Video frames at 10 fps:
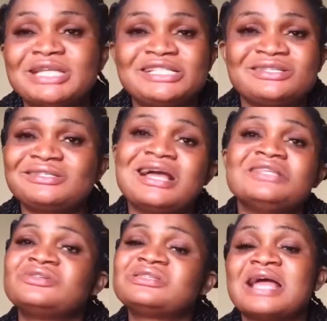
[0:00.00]
I
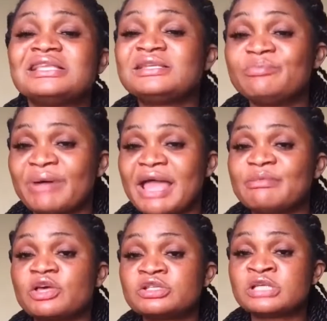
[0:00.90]
didn't buy,
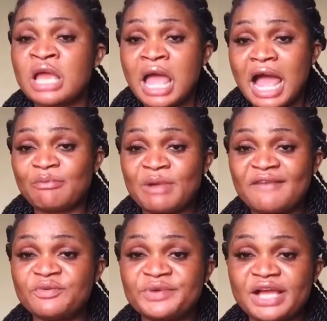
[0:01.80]
because I'm
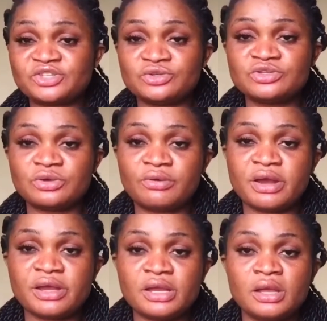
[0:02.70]
having reactions
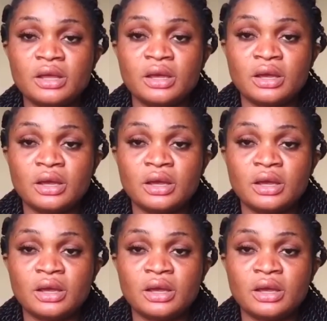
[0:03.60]
already.